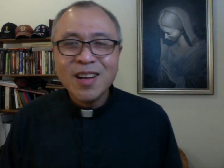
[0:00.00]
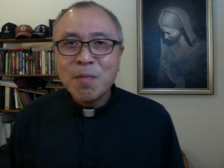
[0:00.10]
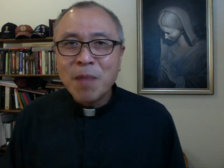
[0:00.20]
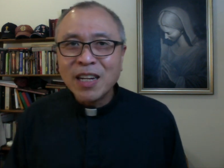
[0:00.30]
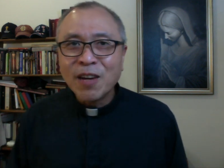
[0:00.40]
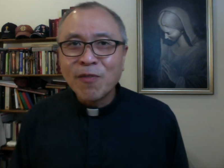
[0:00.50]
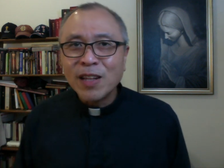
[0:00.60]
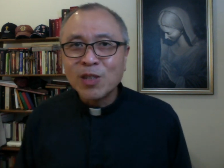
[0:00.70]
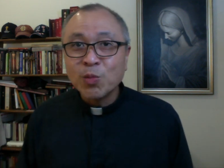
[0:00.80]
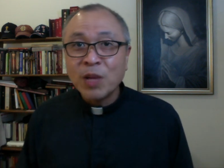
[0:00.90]
My dear
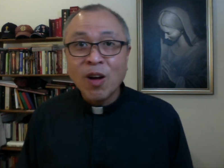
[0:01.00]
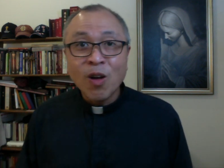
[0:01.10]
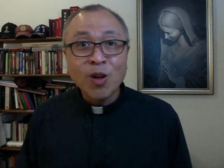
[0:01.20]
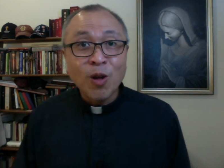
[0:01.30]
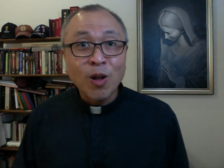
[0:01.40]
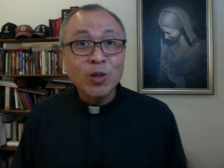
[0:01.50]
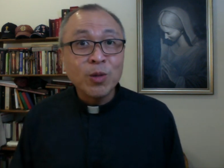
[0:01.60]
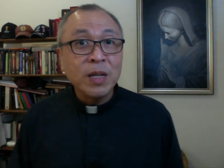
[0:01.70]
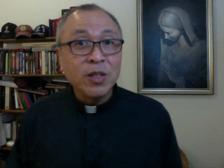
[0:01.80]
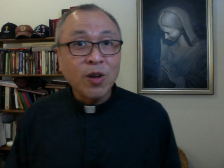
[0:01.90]
friends, we are all called
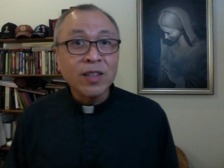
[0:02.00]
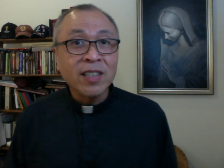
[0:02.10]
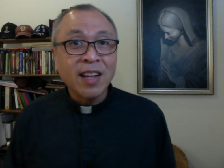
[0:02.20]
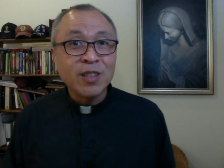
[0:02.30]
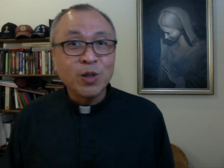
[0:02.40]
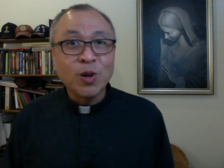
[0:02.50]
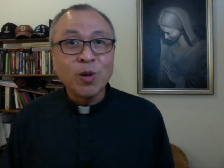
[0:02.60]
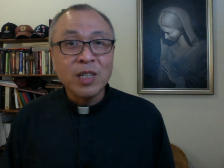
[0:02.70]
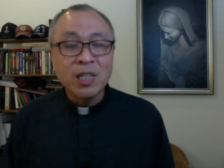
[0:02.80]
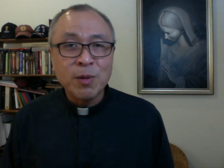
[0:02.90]
to be docile to the
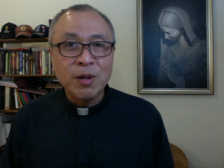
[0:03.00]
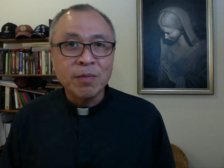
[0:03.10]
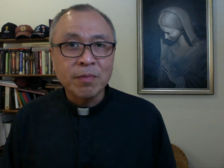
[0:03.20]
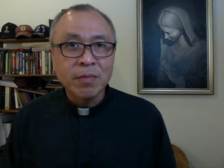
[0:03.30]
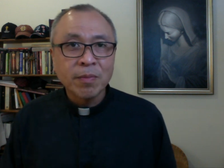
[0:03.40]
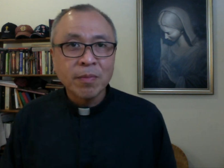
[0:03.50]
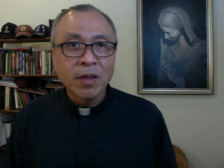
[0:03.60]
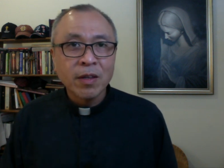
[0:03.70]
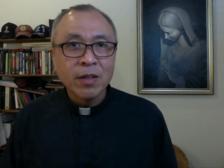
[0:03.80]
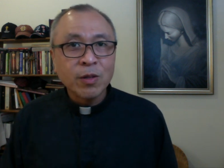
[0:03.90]
Holy Spirit,
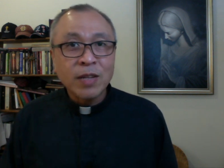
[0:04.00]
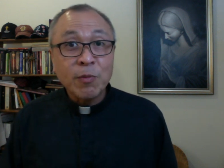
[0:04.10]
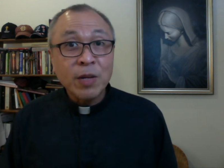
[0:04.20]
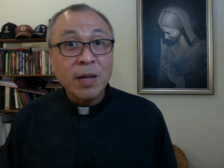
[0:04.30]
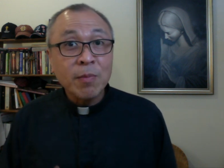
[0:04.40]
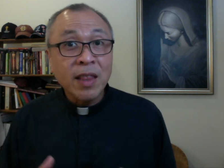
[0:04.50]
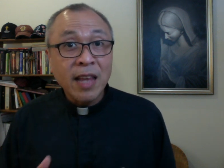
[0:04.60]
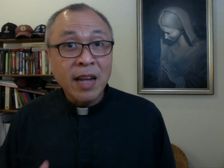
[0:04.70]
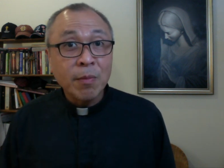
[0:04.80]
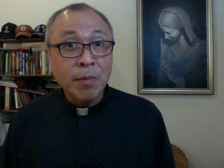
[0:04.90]
so that we can be
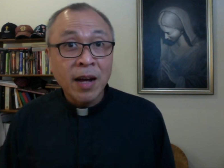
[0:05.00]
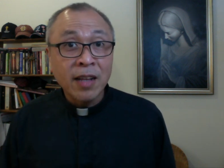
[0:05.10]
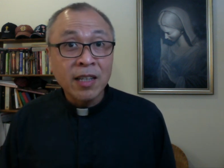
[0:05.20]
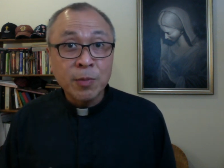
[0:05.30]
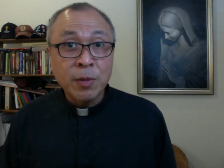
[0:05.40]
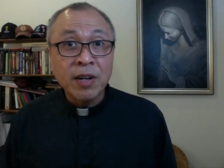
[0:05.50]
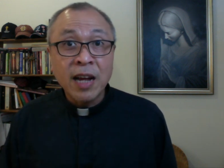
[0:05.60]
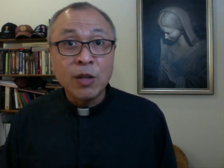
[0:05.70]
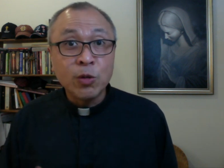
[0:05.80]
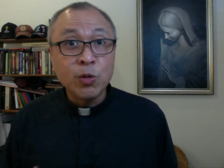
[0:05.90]
led by the Spirit
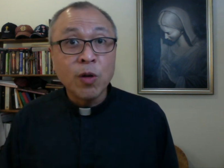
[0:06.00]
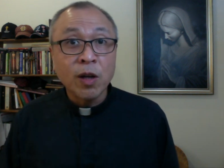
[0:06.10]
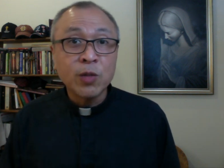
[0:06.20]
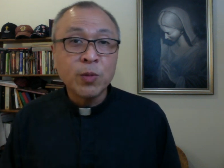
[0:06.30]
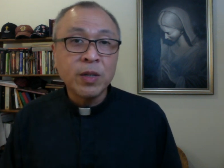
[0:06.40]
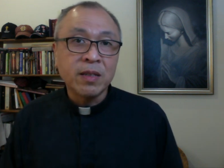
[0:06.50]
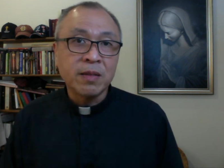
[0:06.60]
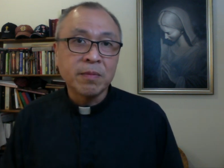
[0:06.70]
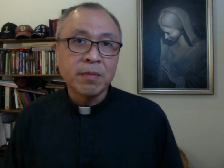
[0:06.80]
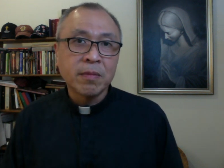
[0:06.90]
and do God's will.
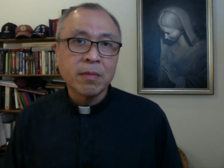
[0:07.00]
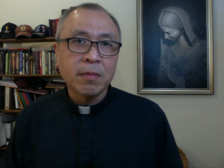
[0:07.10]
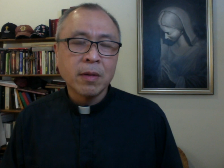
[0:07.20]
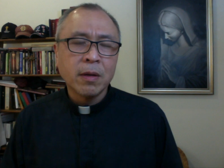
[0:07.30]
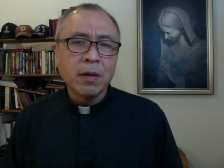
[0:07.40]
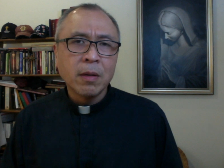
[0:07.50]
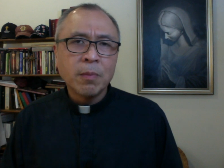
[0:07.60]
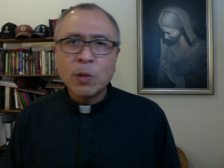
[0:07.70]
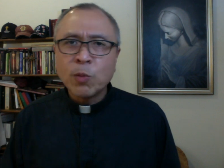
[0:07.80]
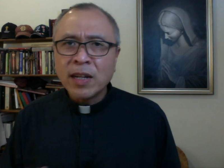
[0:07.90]

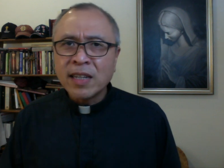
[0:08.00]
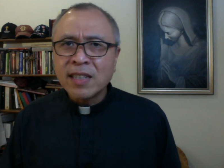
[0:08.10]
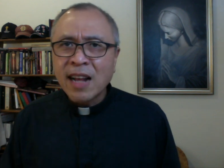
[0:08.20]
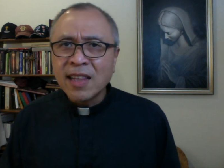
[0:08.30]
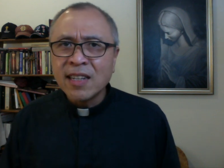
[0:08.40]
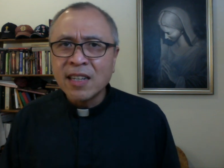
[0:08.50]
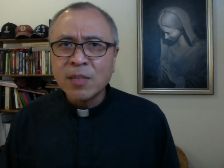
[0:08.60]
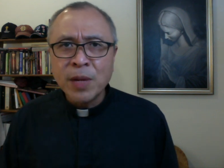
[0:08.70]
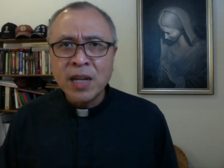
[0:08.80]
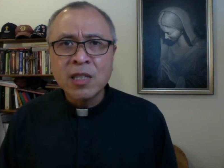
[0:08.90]
But what exactly does
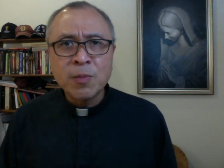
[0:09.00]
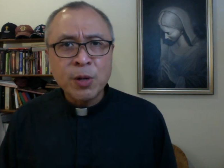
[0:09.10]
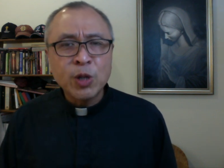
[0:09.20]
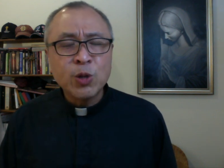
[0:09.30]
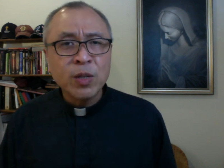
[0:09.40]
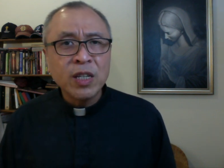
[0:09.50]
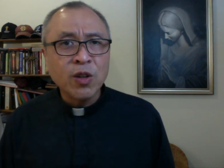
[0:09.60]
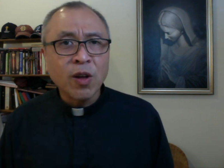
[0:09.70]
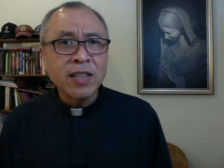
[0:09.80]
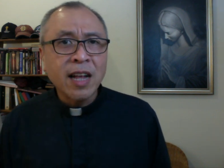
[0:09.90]
being spiritually
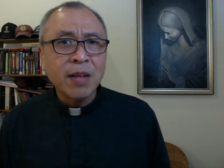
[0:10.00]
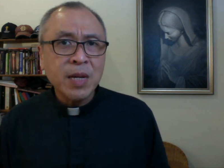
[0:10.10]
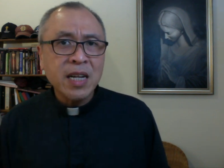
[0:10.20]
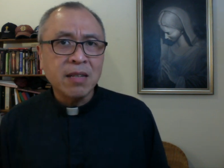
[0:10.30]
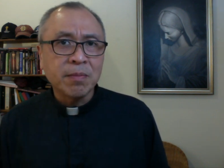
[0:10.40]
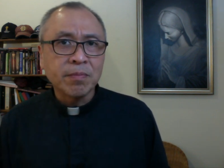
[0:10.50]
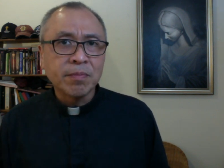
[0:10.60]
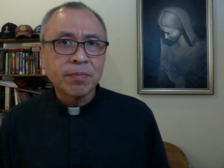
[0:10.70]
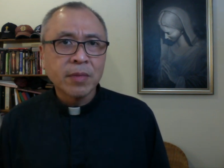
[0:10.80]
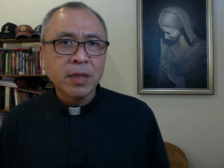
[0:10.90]
docile mean?
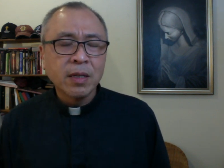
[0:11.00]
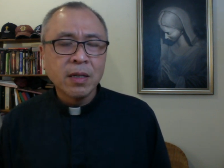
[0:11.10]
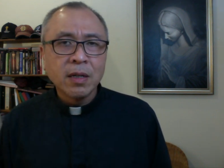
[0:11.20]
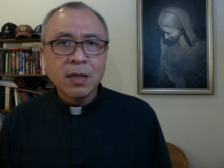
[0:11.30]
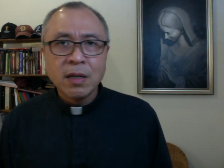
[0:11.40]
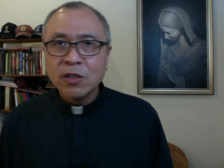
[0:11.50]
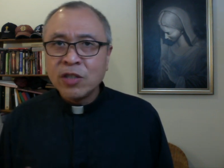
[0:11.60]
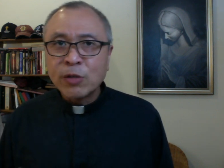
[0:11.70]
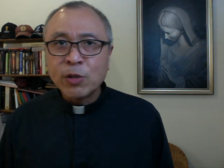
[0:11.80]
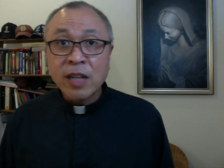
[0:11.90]

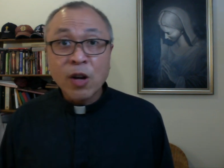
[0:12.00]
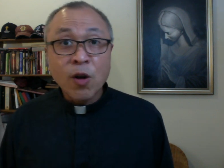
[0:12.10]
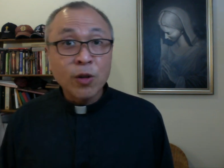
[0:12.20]
Jesuits are called